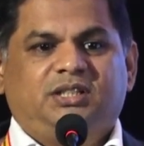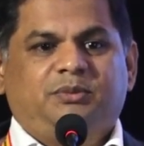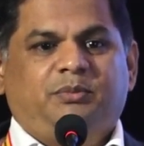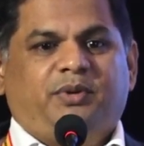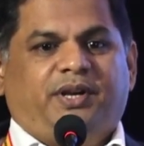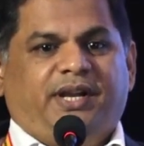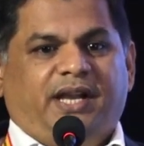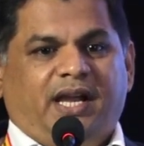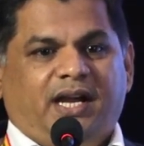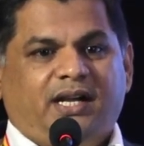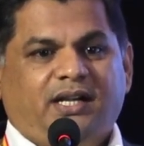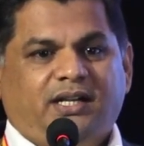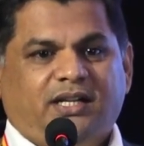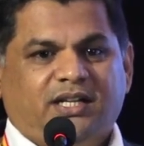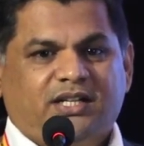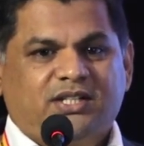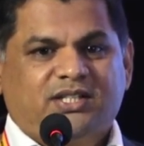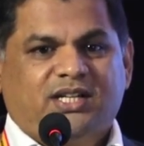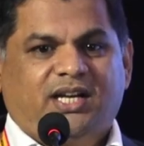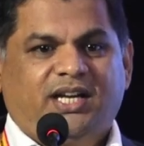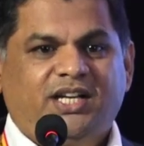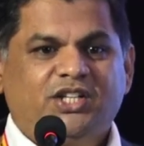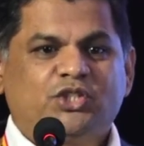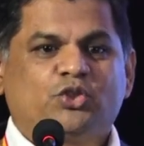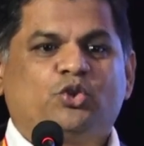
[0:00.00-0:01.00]
reactor
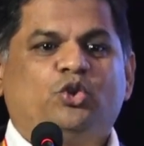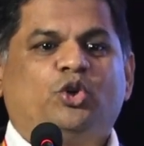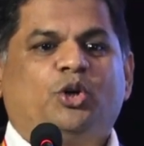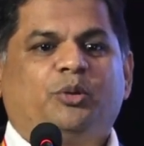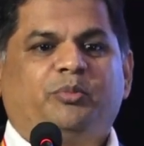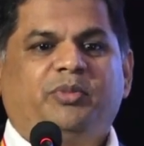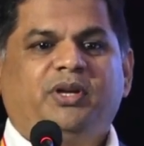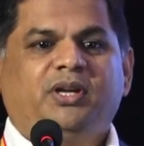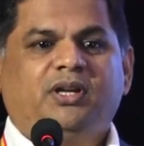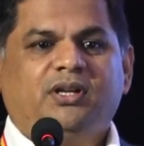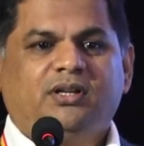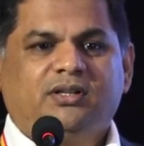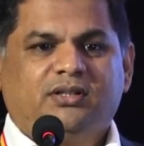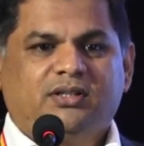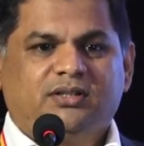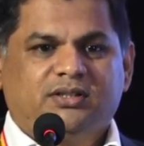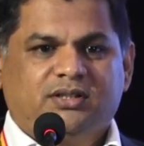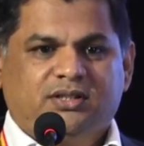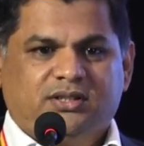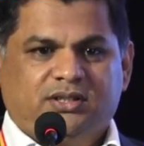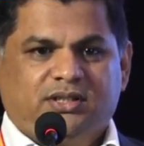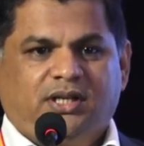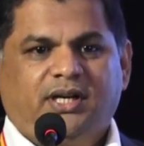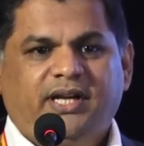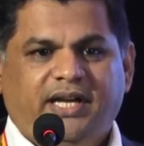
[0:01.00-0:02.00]
size could be
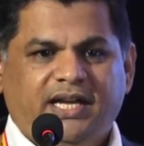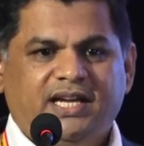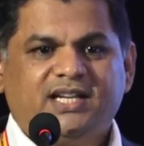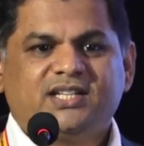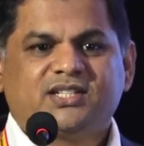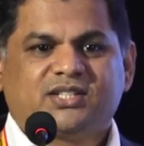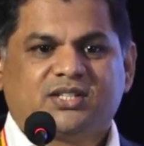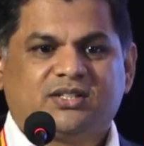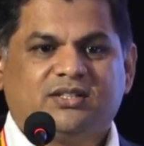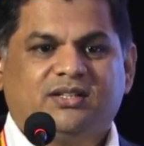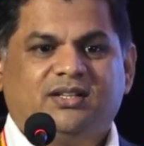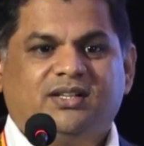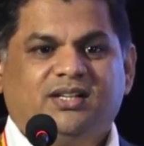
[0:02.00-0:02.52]
X,